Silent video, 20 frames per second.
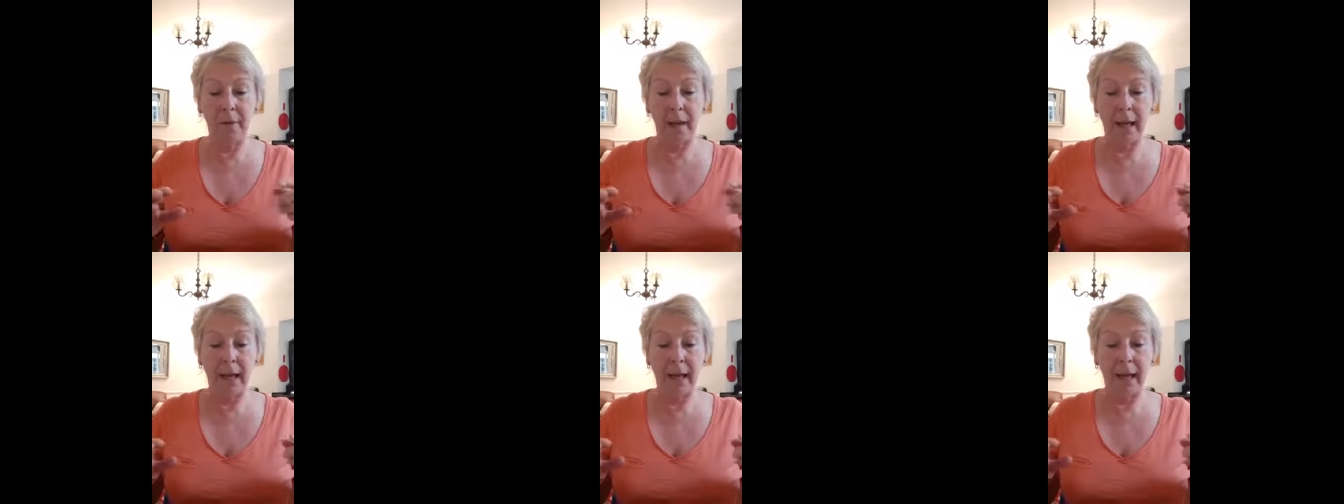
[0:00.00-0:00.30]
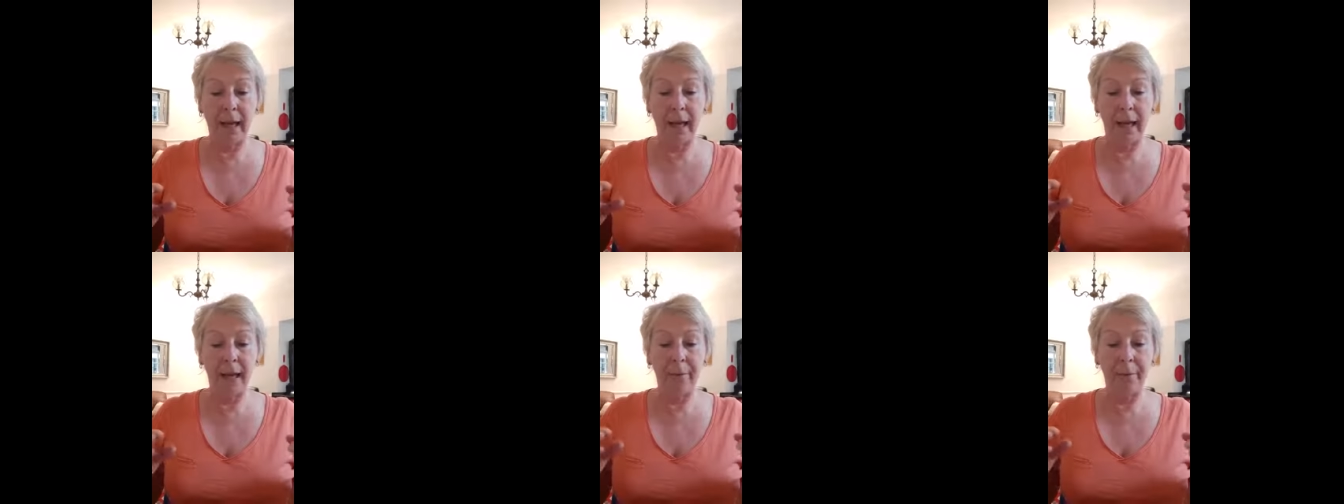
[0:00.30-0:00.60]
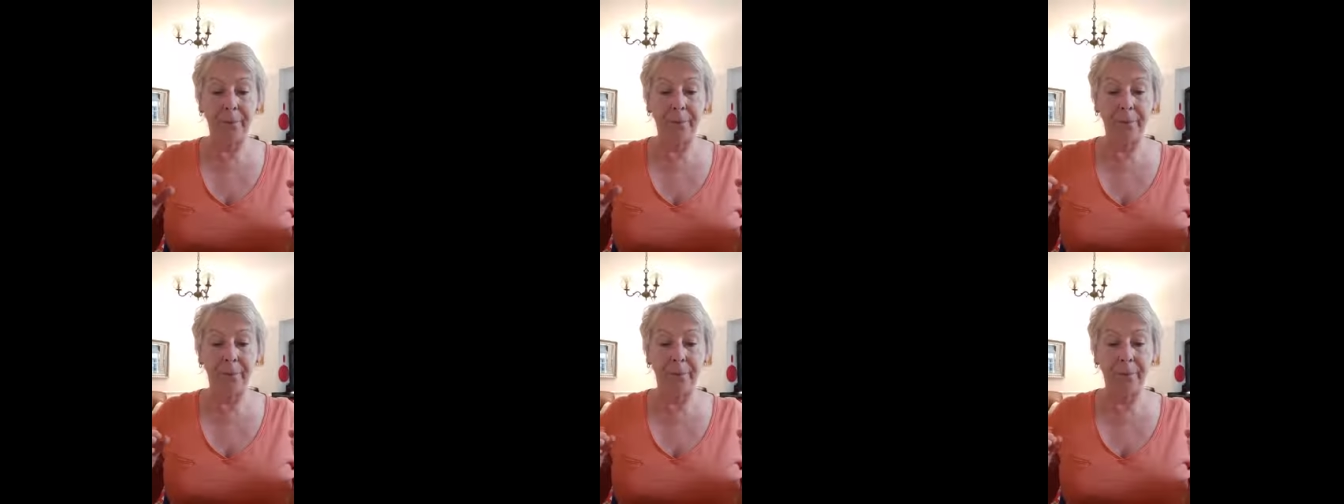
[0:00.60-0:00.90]

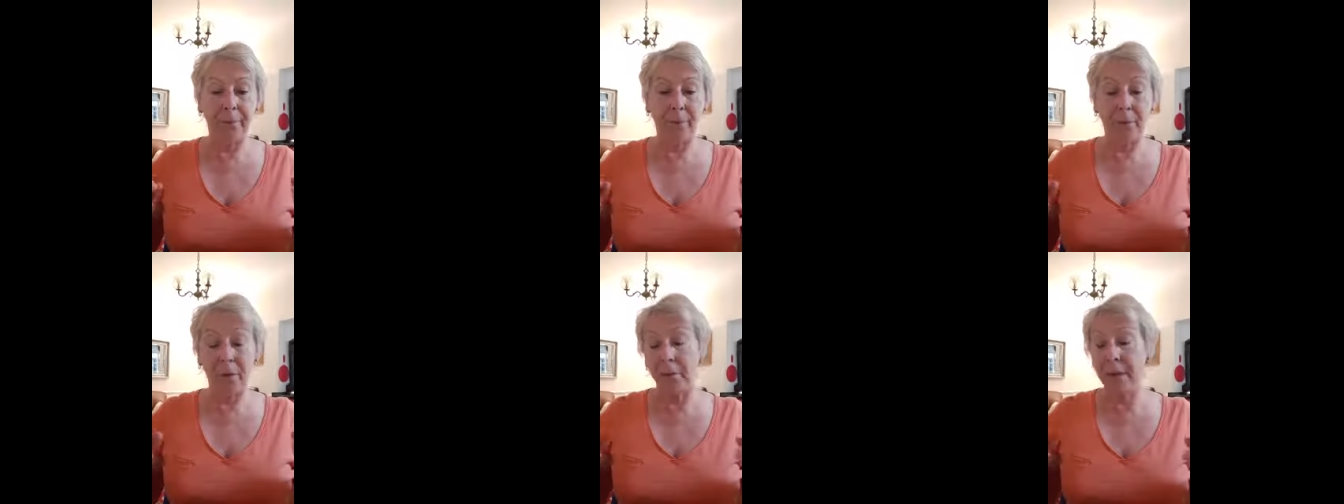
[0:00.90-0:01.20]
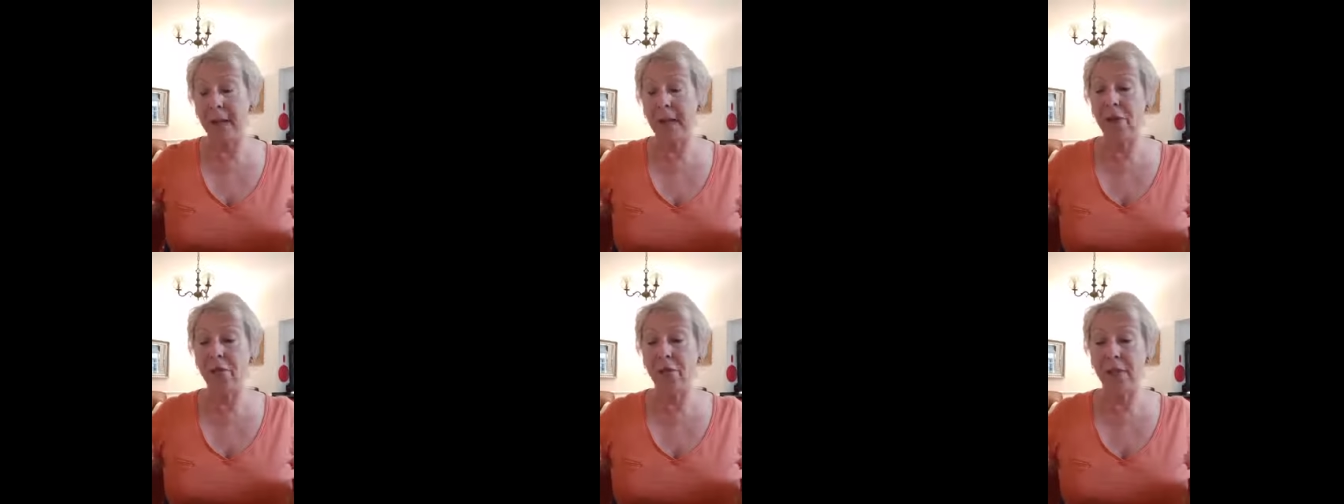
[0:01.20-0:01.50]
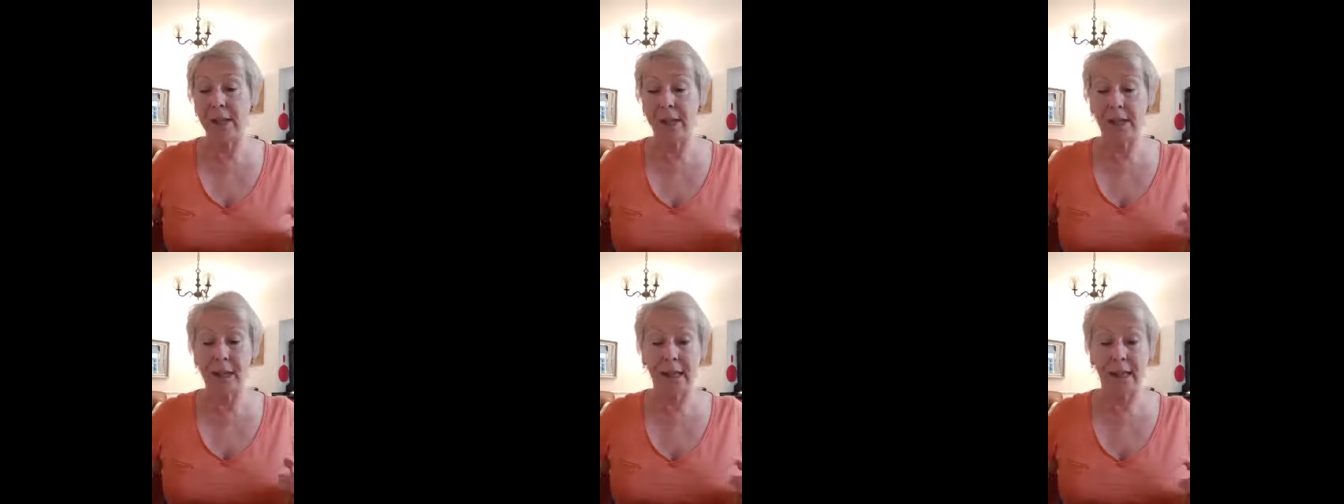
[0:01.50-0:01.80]
um, the main
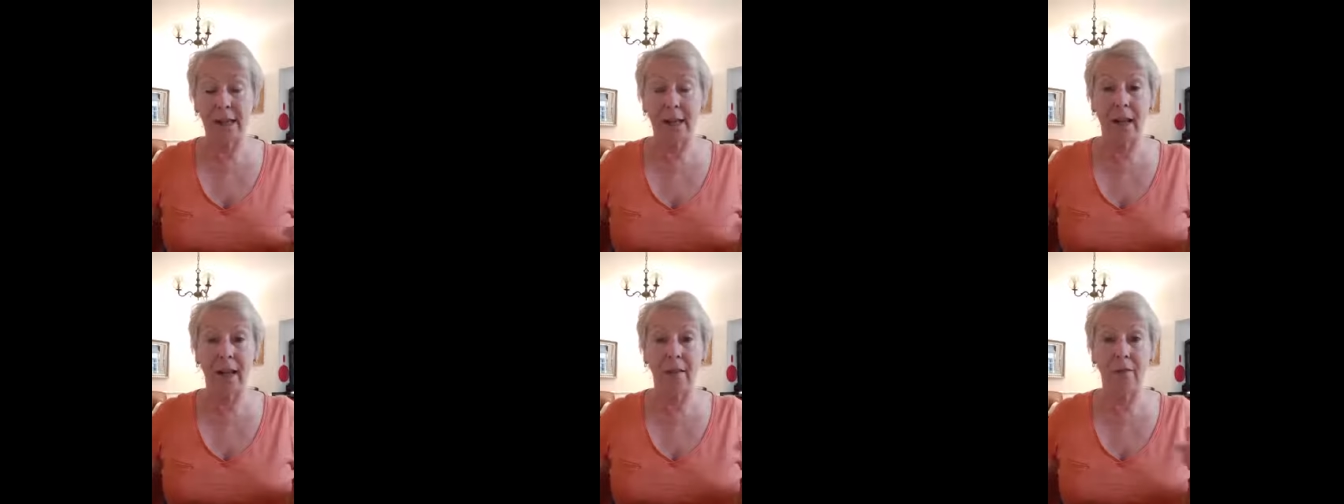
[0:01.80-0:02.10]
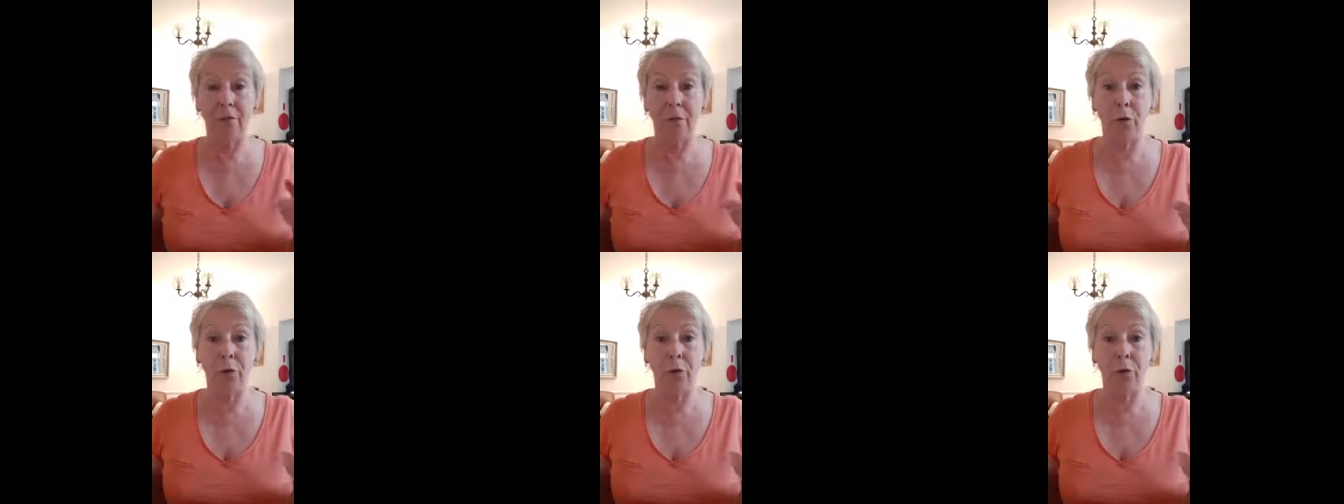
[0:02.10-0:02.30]
reason is that I've